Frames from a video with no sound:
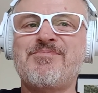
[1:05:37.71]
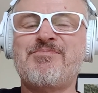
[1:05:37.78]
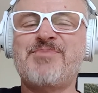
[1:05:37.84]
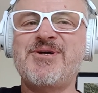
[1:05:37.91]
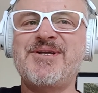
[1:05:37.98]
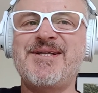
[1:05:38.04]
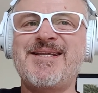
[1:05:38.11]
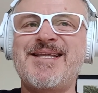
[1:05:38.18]

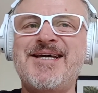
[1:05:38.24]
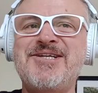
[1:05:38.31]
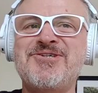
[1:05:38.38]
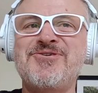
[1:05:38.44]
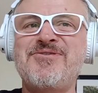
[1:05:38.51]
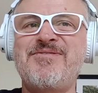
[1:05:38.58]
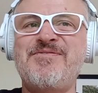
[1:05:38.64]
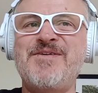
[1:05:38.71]
but they
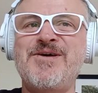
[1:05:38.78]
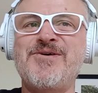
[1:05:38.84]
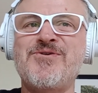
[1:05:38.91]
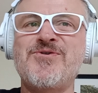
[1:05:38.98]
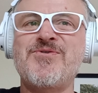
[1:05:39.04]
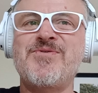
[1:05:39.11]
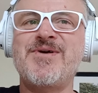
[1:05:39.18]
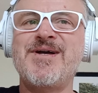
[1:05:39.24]
don't
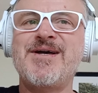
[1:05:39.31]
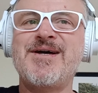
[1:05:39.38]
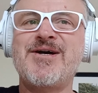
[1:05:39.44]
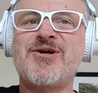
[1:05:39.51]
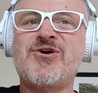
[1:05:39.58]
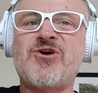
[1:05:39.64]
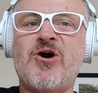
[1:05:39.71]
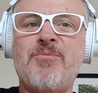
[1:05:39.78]
feel
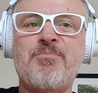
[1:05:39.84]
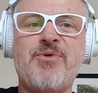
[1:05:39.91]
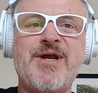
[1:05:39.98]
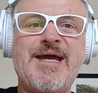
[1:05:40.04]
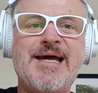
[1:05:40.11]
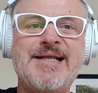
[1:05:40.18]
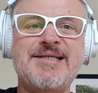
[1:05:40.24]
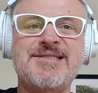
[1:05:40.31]

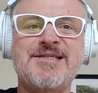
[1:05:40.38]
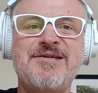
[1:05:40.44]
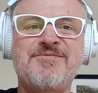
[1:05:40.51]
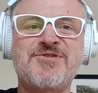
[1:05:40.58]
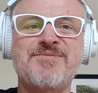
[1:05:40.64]
comprehensive